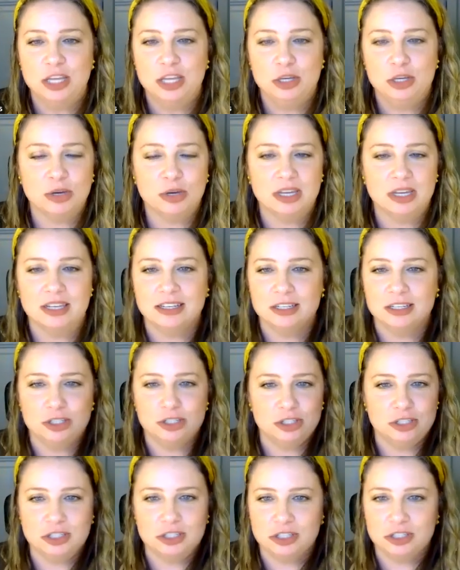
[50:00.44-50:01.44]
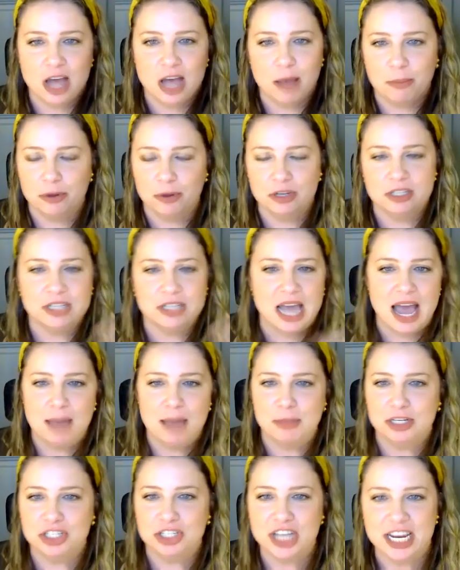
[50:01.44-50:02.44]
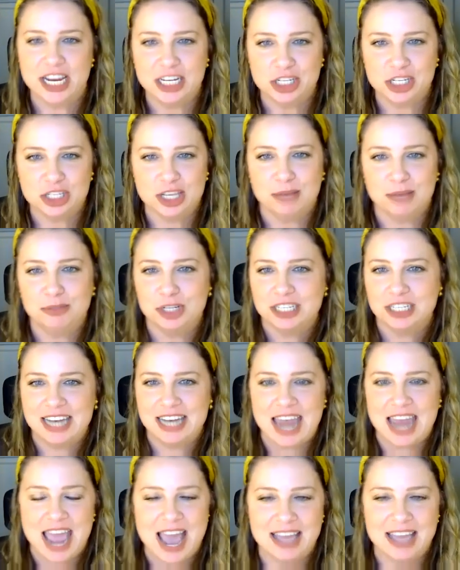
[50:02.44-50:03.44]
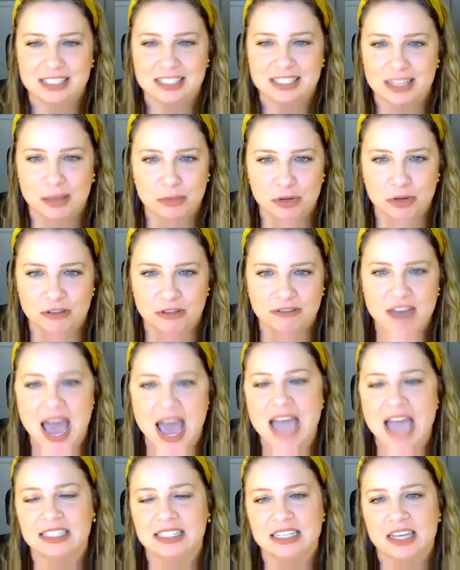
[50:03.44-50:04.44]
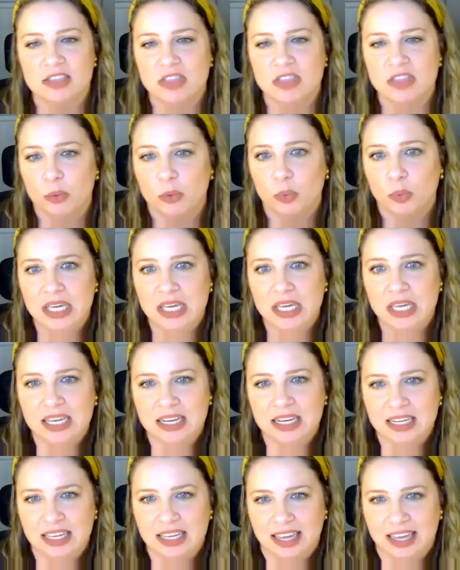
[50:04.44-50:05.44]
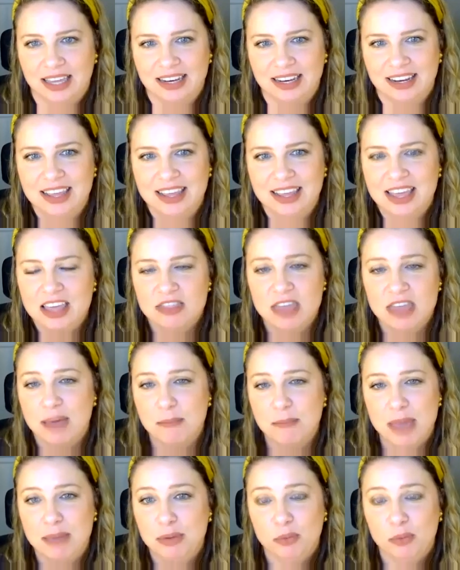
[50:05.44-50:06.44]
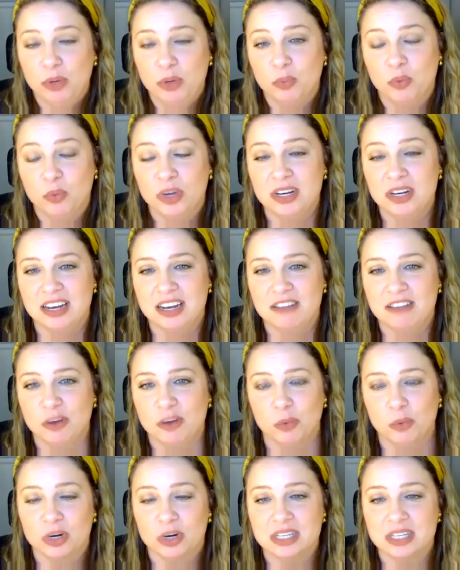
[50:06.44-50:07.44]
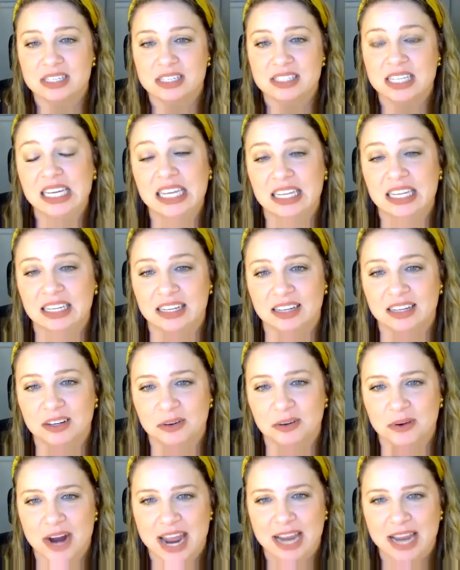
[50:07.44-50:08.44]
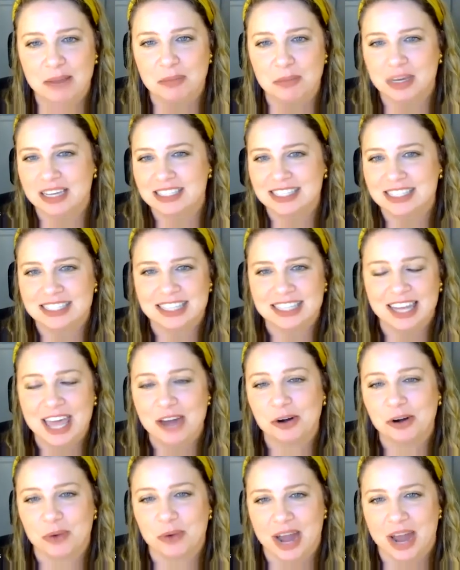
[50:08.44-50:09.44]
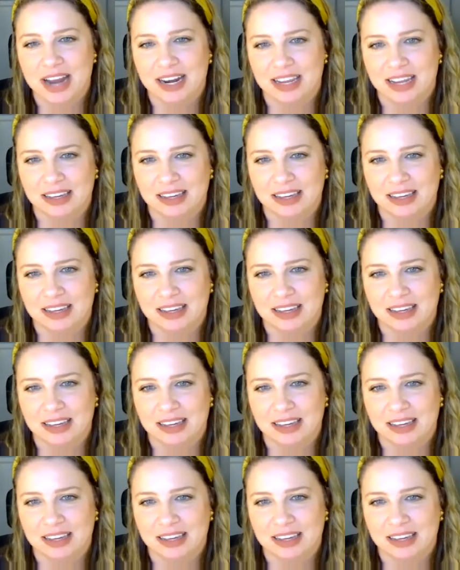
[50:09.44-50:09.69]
you can stop on a dime and change subject and add some new fact in that we can get that maybe we wouldn't if it were a scene, right? Because it's letter writing.